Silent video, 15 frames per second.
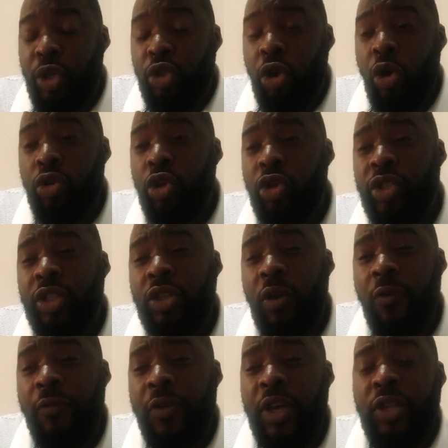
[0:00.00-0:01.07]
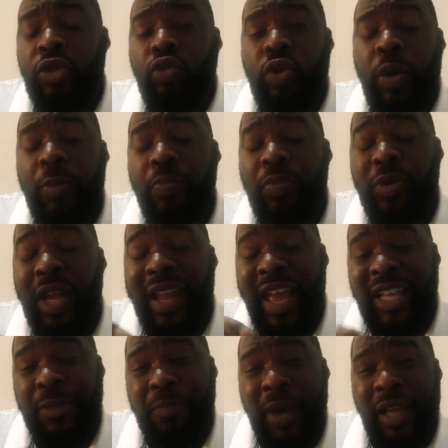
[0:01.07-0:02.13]
turn yourself into an
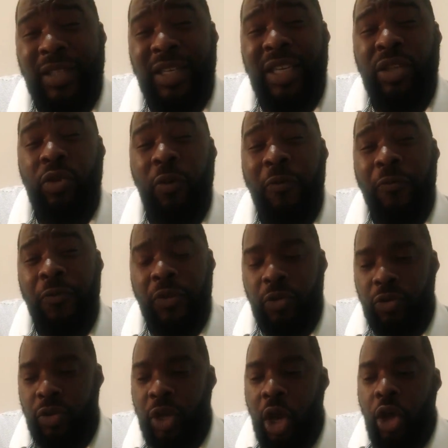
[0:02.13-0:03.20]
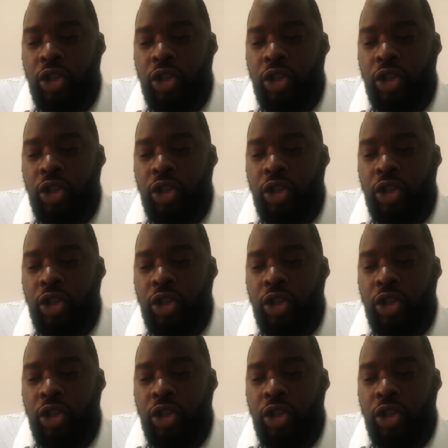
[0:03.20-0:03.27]
expert in your field,